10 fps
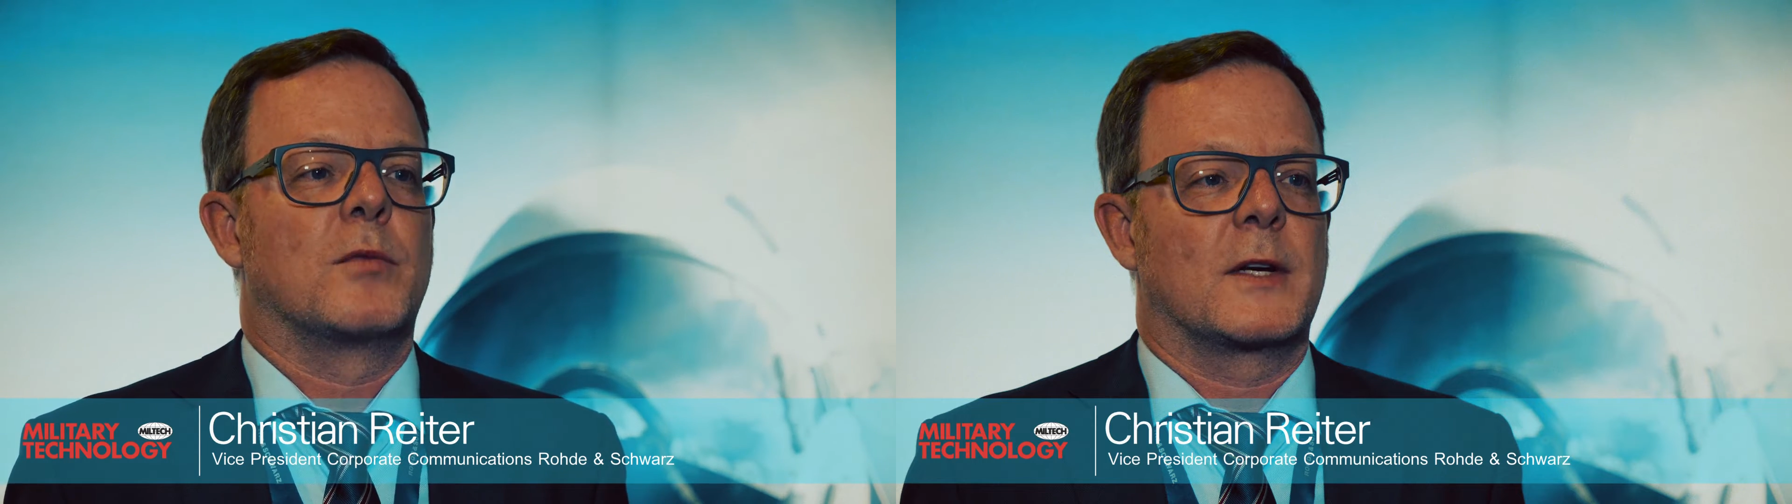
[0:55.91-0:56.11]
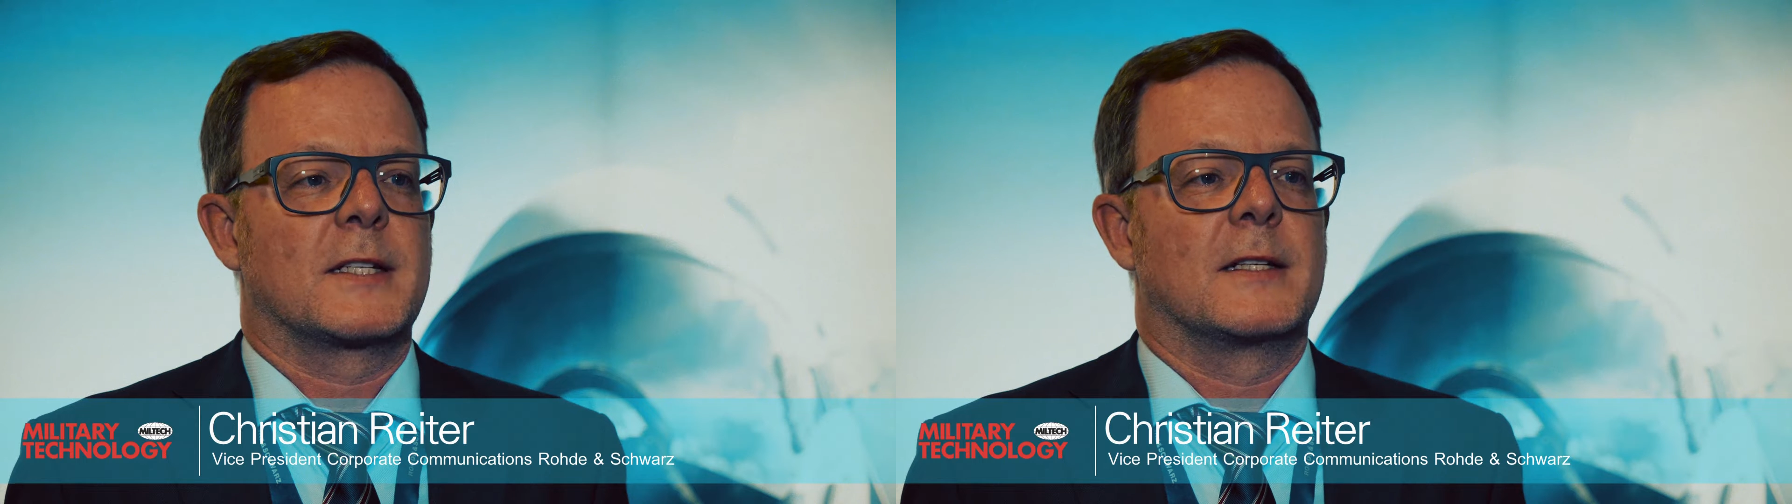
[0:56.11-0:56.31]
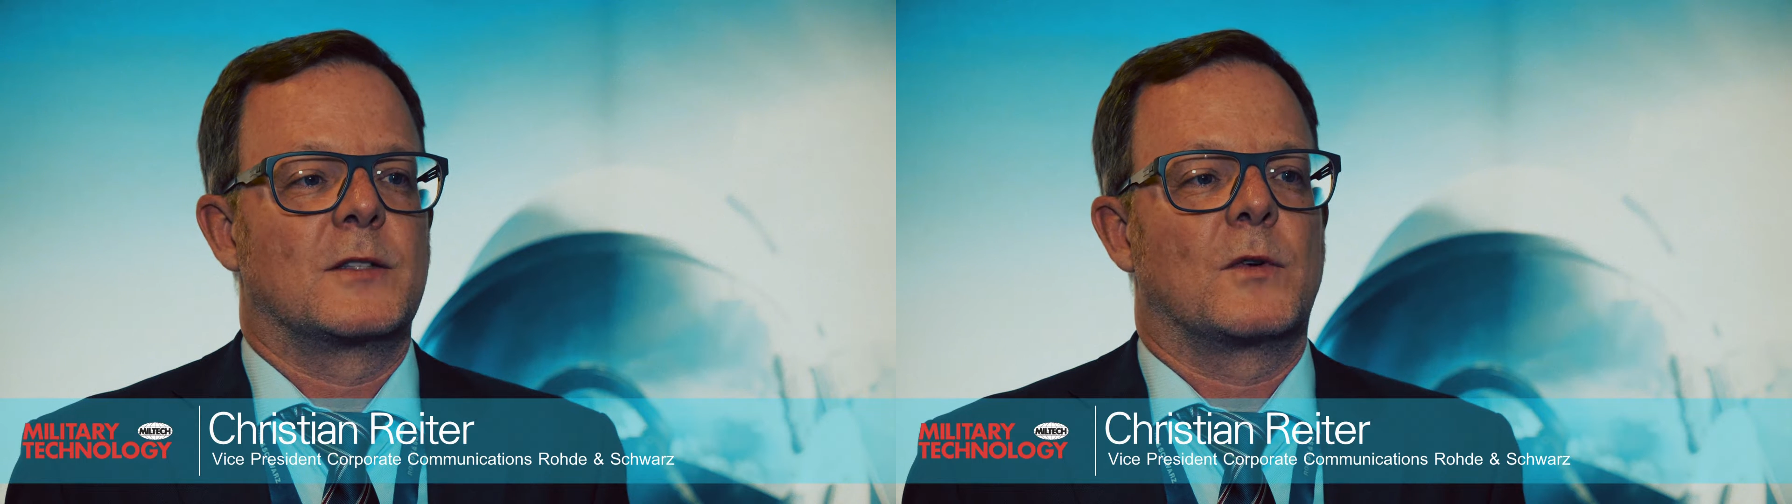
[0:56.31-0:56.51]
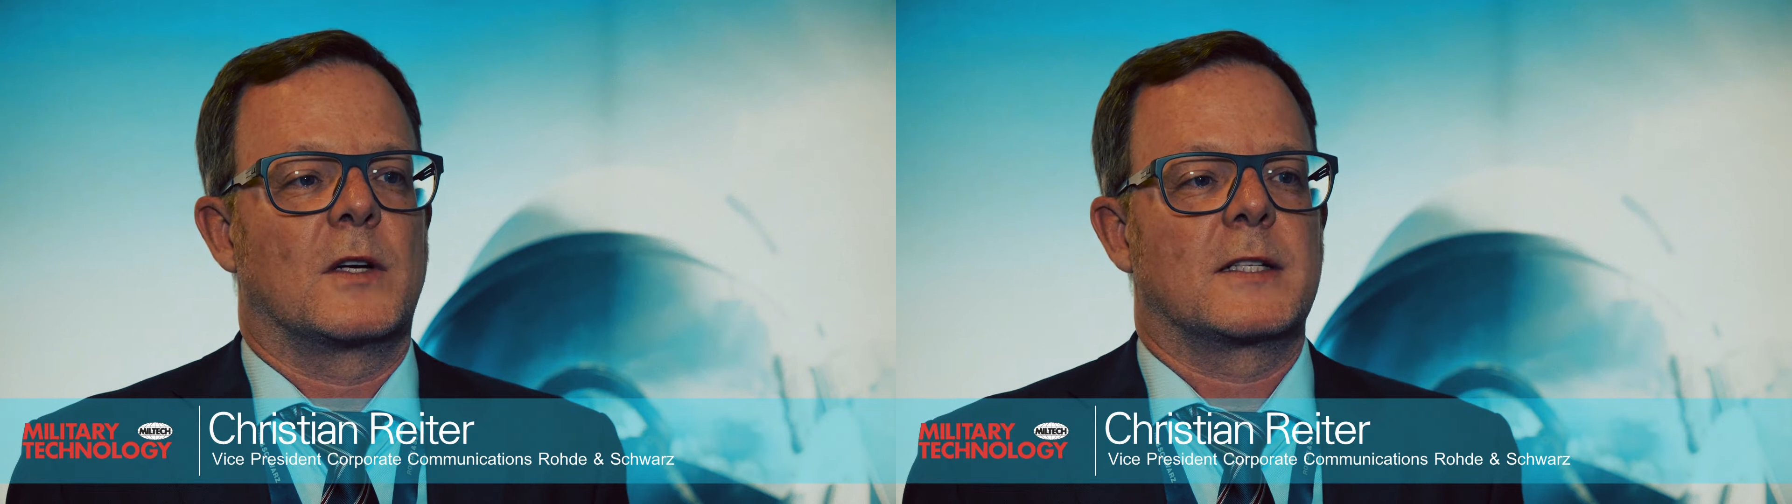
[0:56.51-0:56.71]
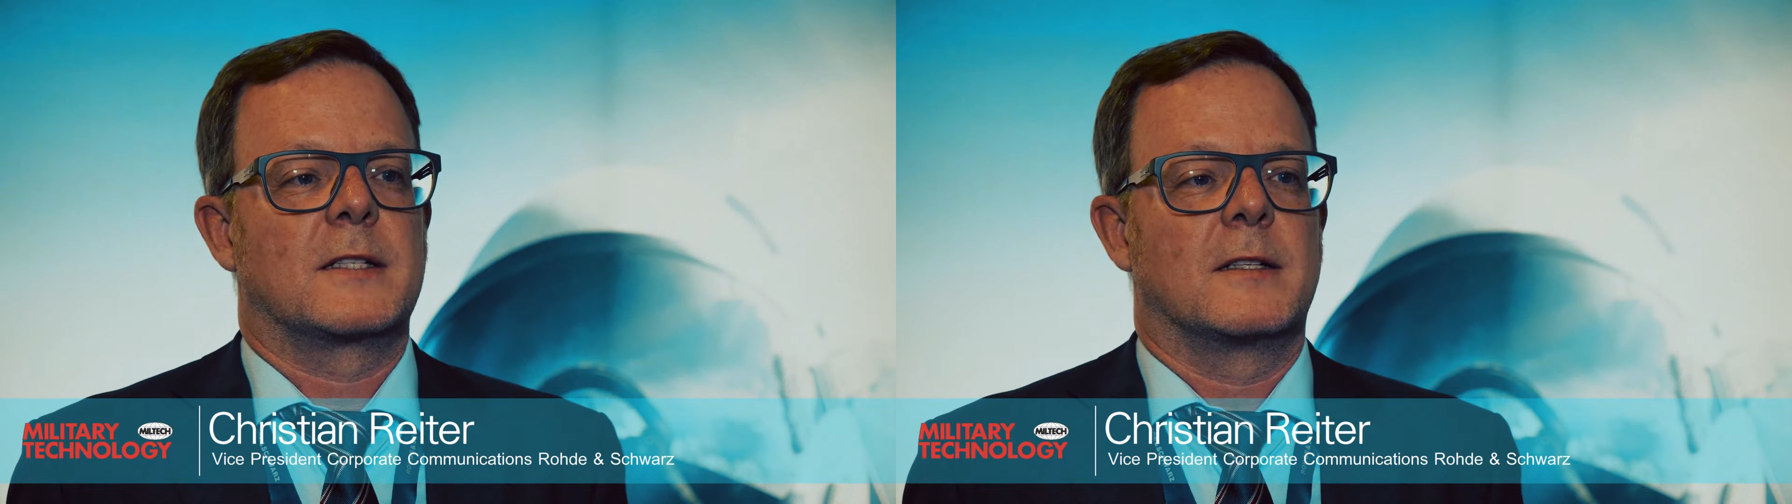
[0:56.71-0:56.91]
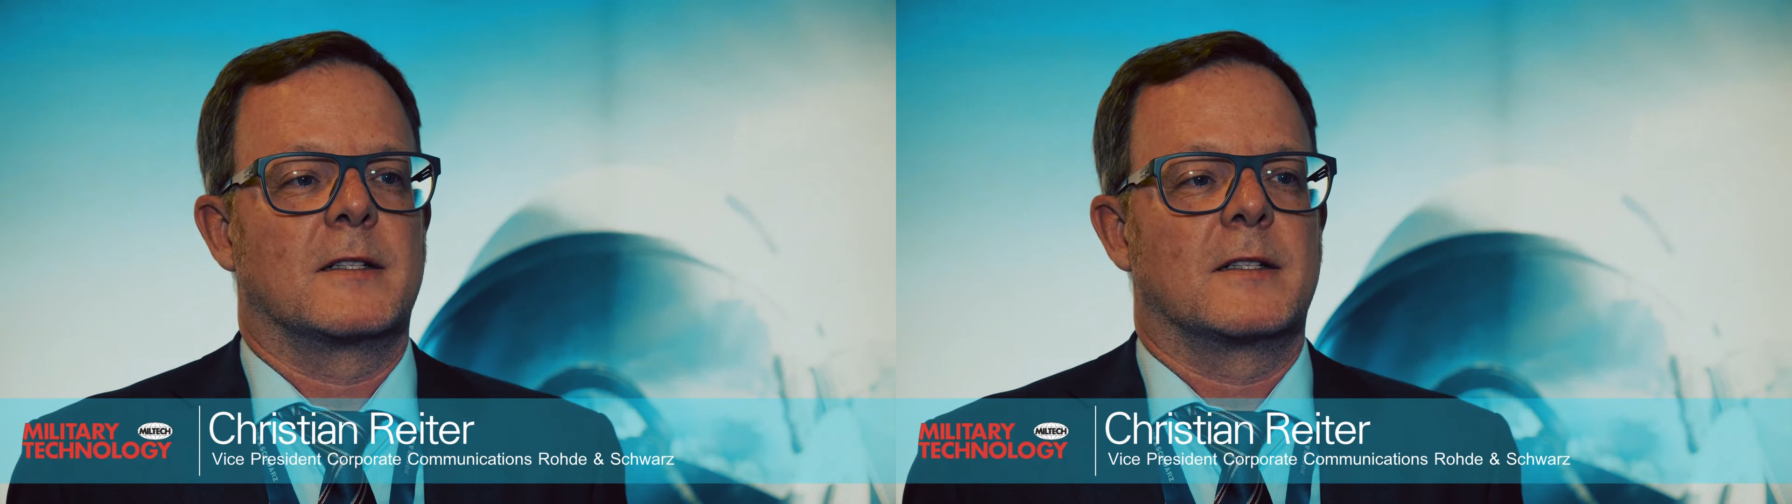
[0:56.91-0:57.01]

presence for us.